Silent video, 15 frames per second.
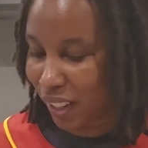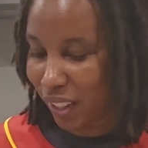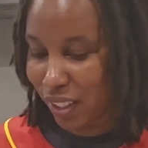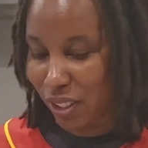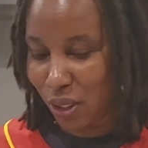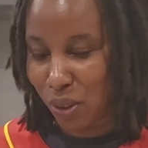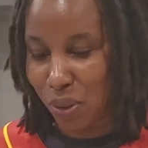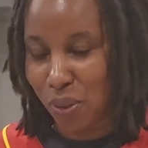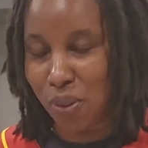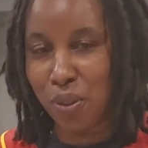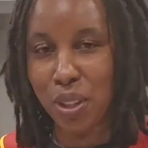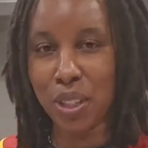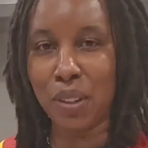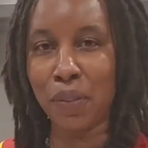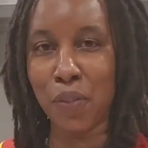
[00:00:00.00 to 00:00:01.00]
So,
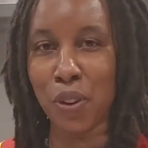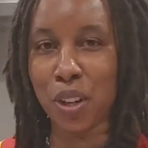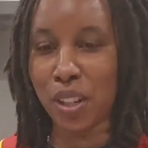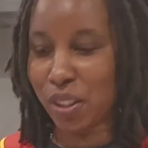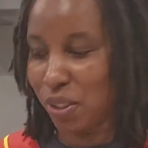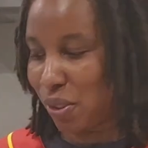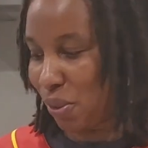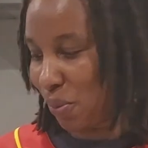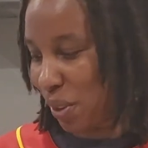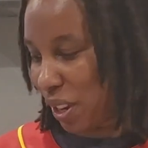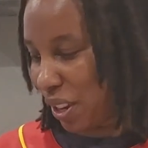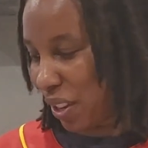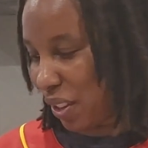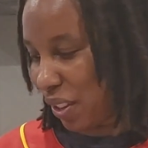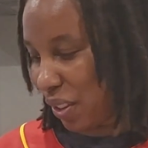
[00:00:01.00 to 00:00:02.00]
in the front here, we
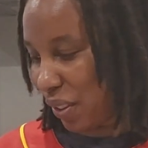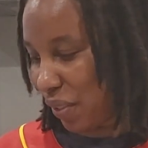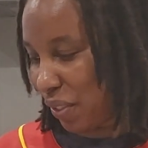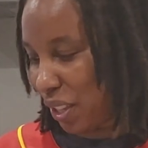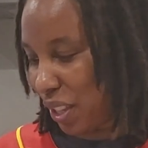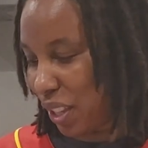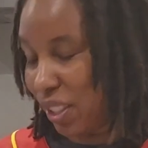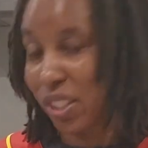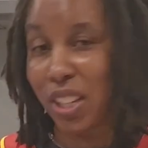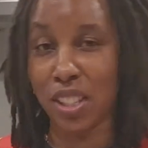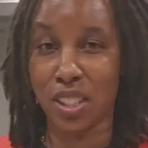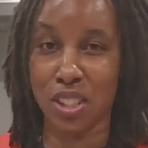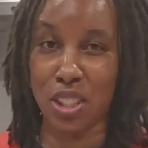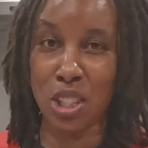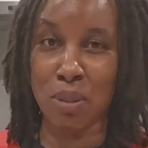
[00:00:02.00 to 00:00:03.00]
have the
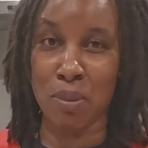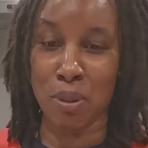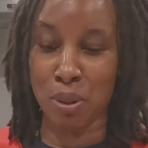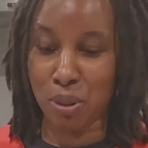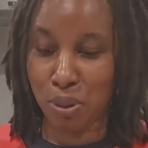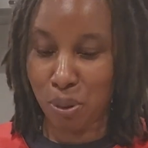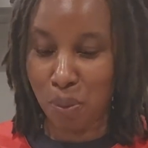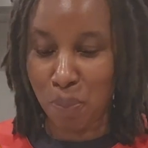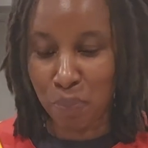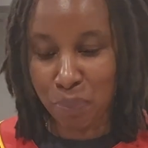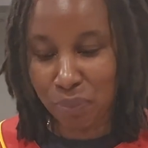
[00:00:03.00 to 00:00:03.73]
Texas Cinnamon Roll.